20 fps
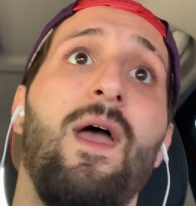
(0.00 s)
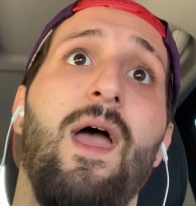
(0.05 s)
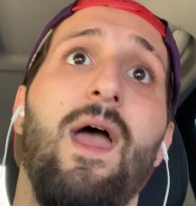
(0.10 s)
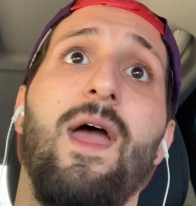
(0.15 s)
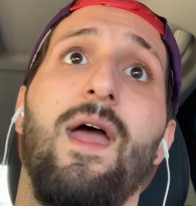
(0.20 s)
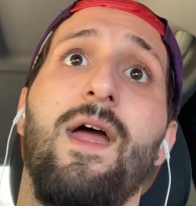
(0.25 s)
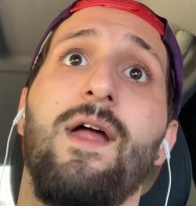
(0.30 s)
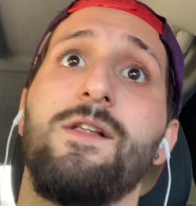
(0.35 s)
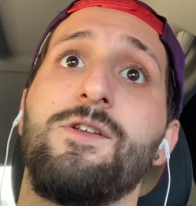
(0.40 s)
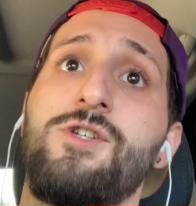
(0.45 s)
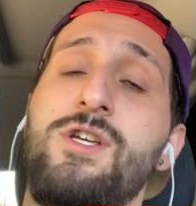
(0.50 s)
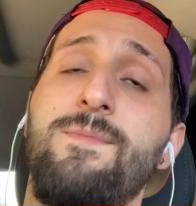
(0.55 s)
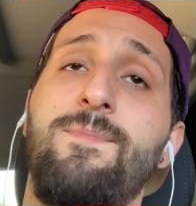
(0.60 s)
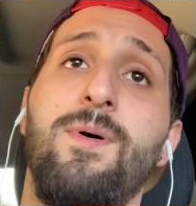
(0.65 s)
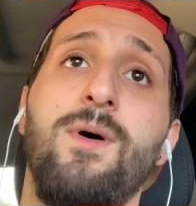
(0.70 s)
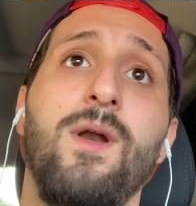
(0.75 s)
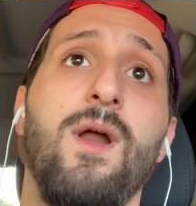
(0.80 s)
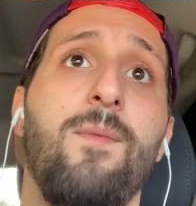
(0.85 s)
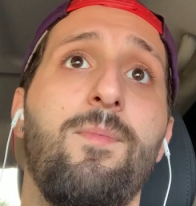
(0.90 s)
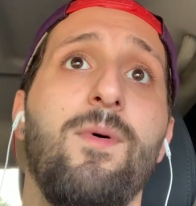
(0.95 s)
And she
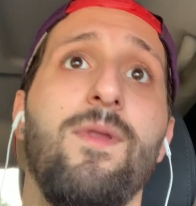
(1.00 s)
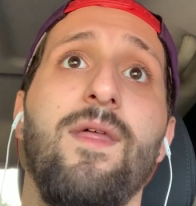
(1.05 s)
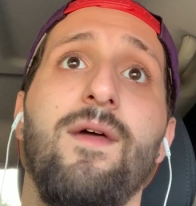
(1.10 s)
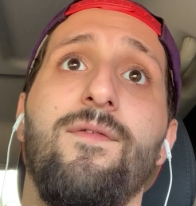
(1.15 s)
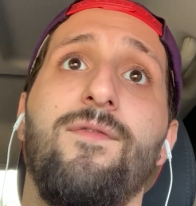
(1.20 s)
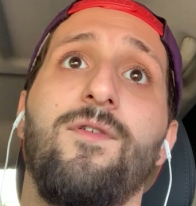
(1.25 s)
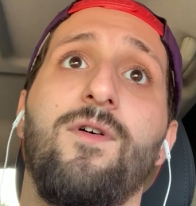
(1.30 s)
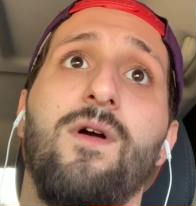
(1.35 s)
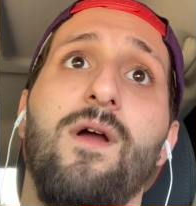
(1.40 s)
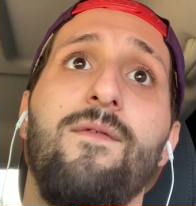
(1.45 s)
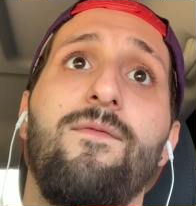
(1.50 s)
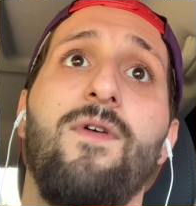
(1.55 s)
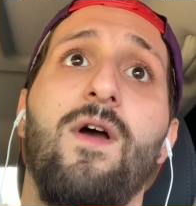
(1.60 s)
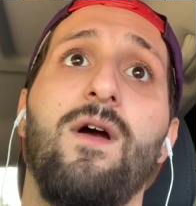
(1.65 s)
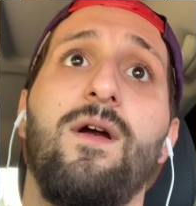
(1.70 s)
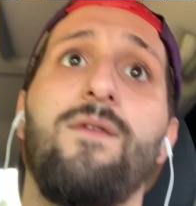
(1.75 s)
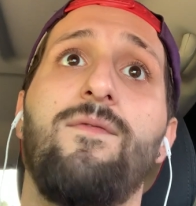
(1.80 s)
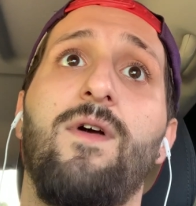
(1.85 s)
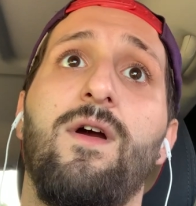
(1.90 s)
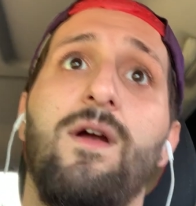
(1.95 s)
put up with it for a
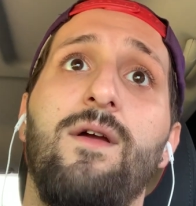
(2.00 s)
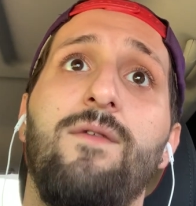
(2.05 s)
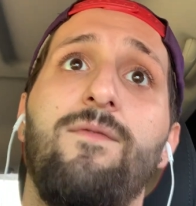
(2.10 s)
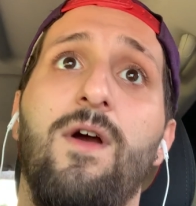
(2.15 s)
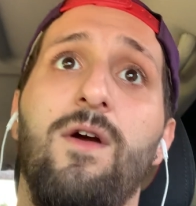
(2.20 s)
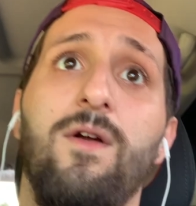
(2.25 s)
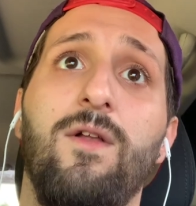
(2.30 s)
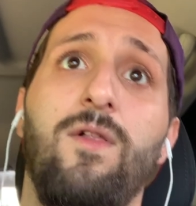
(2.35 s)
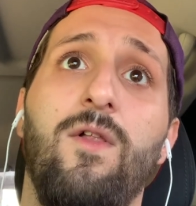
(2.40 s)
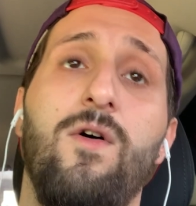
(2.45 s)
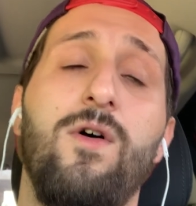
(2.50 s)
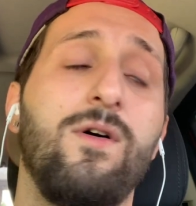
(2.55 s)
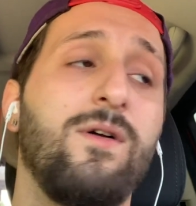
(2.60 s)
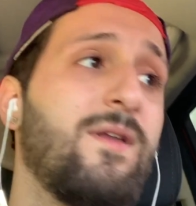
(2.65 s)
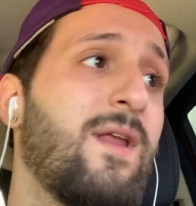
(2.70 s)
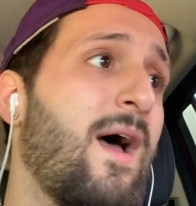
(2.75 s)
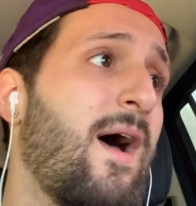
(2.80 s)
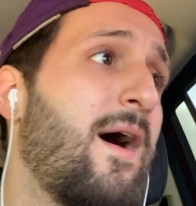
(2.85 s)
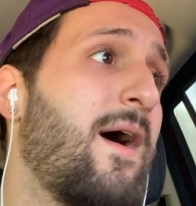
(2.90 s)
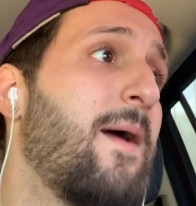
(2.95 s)
very, very, very long
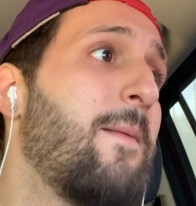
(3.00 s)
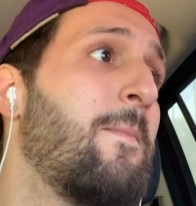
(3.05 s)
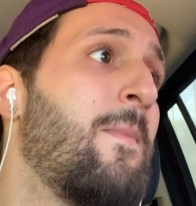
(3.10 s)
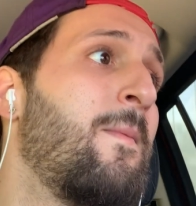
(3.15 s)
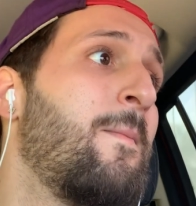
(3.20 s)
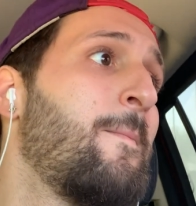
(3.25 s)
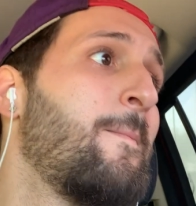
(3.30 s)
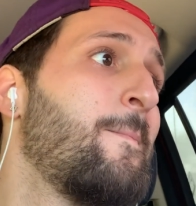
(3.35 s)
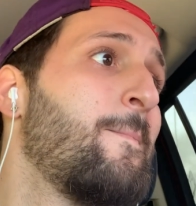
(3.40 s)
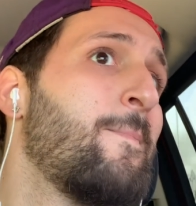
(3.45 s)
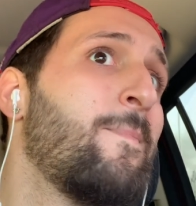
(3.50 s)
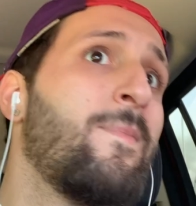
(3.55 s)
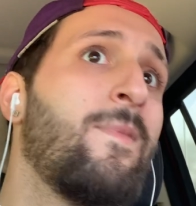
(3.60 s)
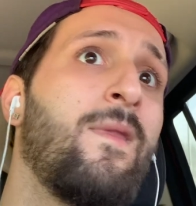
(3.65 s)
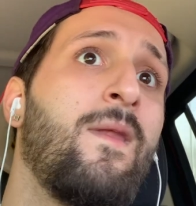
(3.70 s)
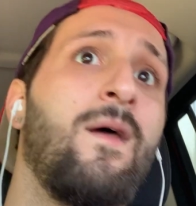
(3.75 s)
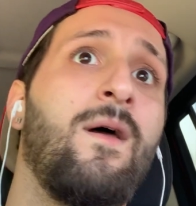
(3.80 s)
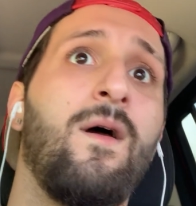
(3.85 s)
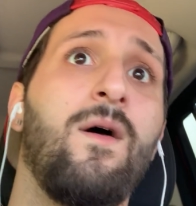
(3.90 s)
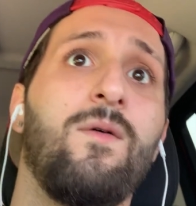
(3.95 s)
time.
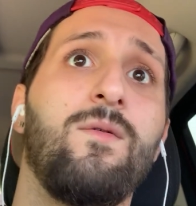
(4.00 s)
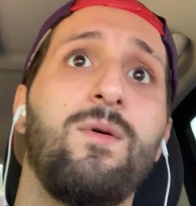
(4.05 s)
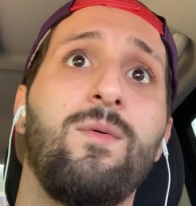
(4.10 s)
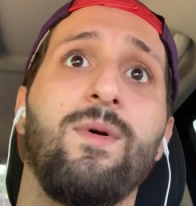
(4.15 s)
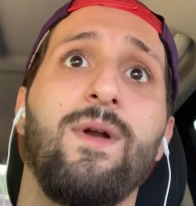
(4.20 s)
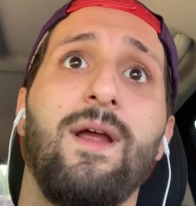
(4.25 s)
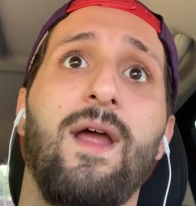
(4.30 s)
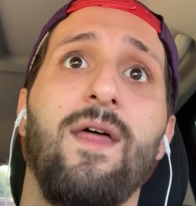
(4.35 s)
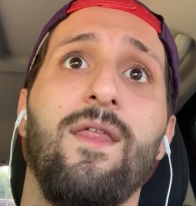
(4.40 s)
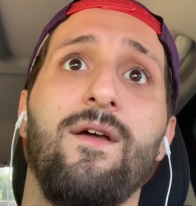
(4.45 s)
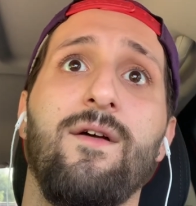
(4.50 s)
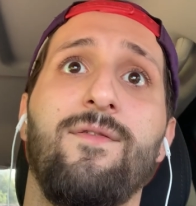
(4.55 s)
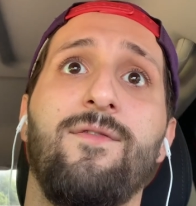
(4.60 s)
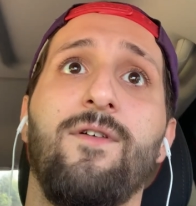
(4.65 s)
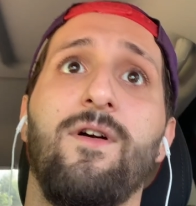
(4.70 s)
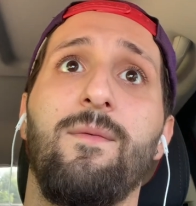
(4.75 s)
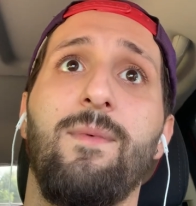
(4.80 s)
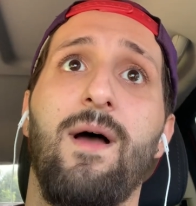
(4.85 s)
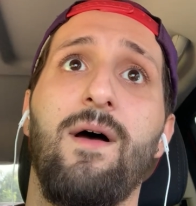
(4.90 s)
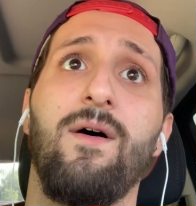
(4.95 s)
We were together
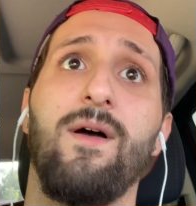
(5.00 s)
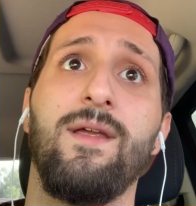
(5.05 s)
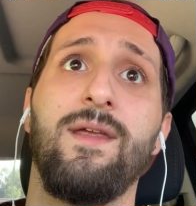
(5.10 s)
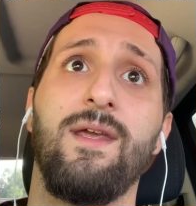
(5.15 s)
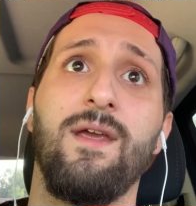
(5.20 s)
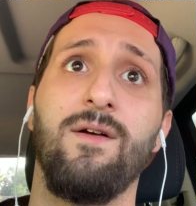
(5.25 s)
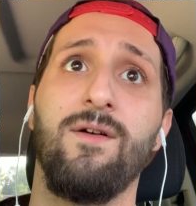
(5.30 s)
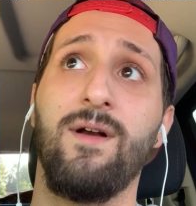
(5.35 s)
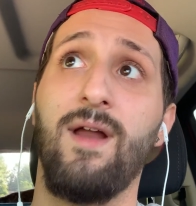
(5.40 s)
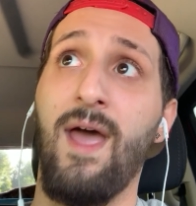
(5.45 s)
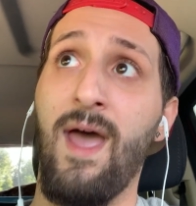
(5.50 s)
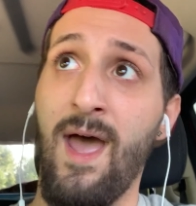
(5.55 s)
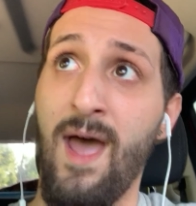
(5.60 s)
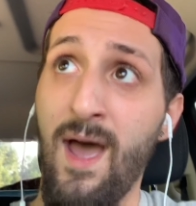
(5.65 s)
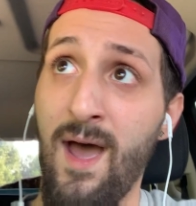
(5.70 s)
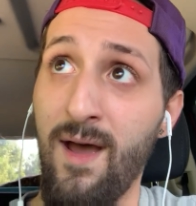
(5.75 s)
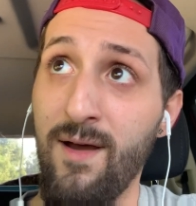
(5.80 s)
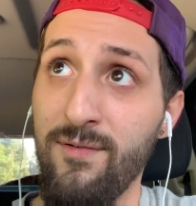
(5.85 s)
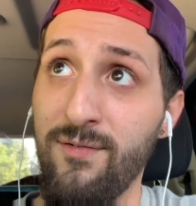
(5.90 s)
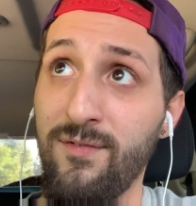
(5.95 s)
for about a year and a
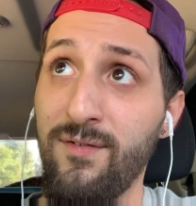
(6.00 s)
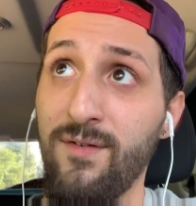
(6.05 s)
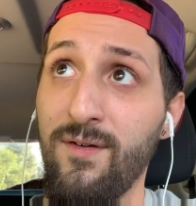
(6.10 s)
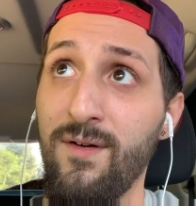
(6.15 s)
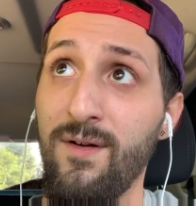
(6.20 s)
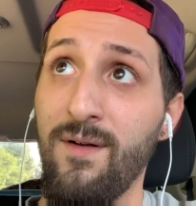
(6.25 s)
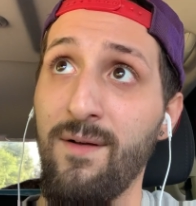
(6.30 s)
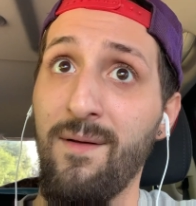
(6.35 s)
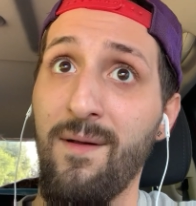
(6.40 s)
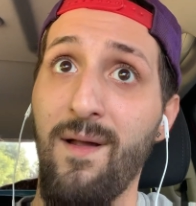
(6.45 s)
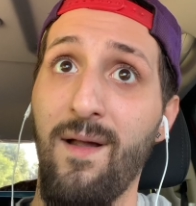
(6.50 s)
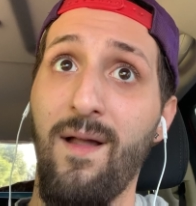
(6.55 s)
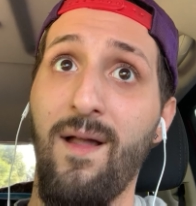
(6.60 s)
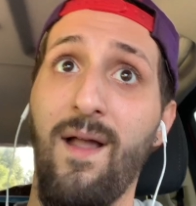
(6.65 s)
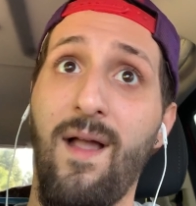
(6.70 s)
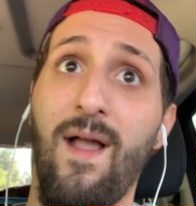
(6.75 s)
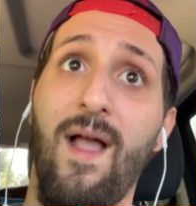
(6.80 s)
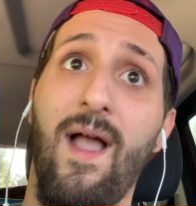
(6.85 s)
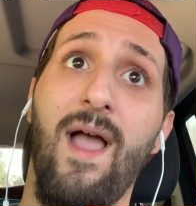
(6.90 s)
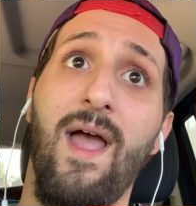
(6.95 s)
half,
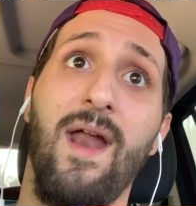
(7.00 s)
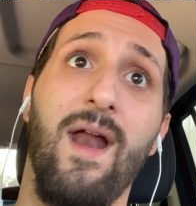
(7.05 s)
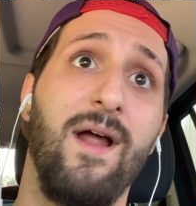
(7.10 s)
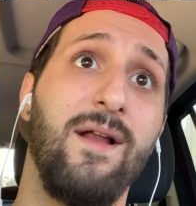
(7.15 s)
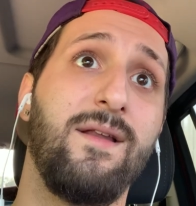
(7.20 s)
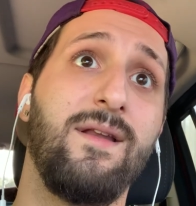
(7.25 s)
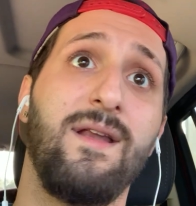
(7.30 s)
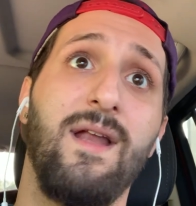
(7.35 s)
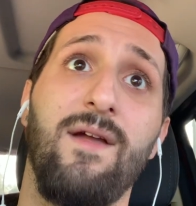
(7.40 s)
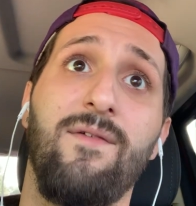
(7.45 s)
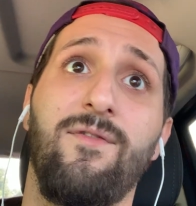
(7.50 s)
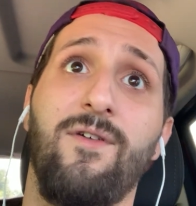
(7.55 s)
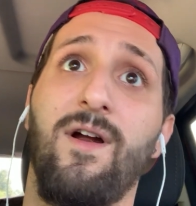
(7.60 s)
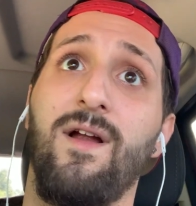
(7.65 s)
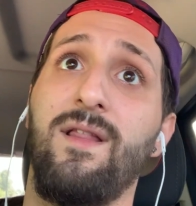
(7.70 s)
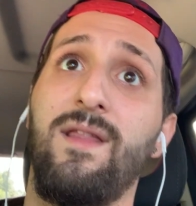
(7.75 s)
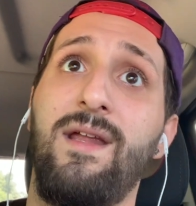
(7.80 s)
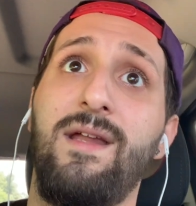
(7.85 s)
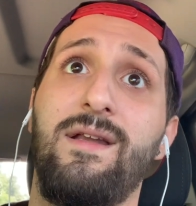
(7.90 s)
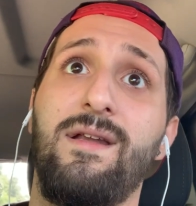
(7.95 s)
and I'd say for
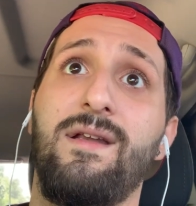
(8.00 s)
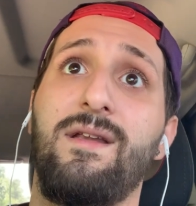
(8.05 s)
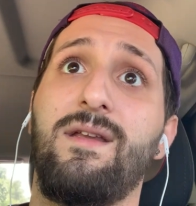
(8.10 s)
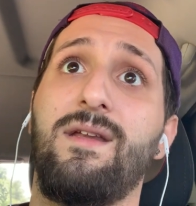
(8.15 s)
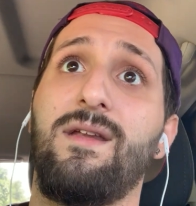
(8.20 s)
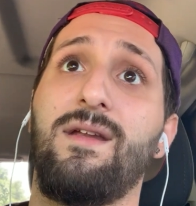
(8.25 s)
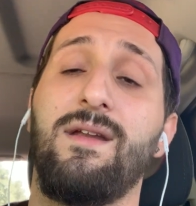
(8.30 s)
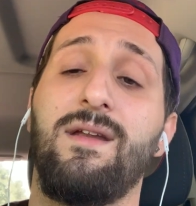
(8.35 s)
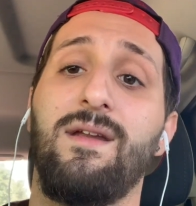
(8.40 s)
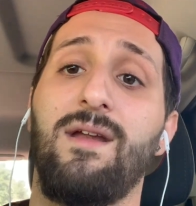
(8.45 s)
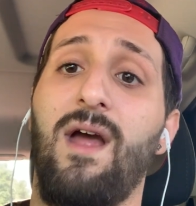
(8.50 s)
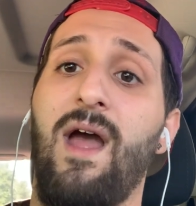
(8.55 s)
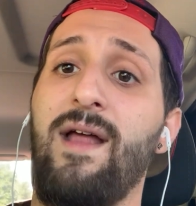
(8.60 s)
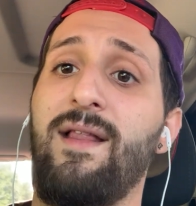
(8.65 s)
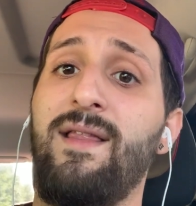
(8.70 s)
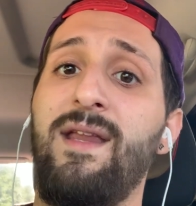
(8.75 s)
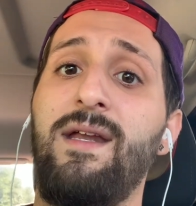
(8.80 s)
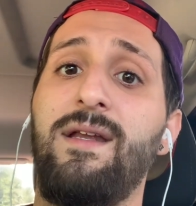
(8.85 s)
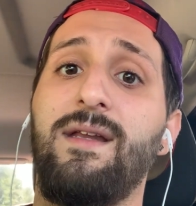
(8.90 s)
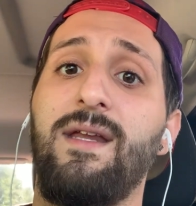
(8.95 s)
at least
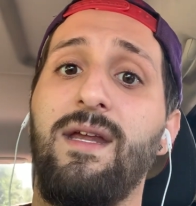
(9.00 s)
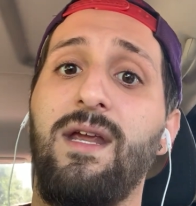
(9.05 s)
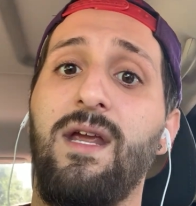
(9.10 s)
a